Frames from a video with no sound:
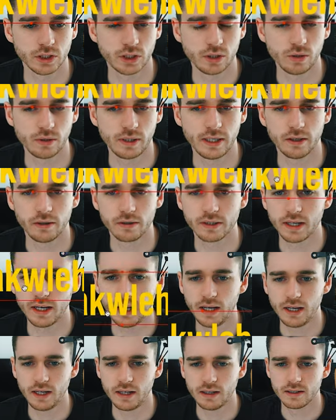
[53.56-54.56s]
Sure, hit
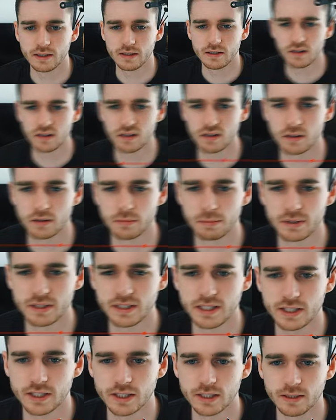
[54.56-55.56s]
okay, and I'll
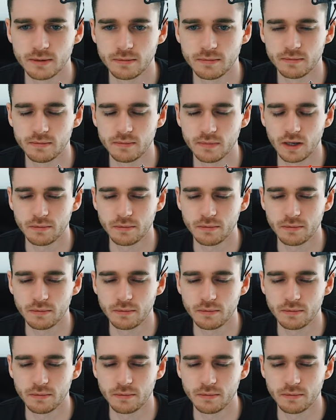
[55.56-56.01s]
position them,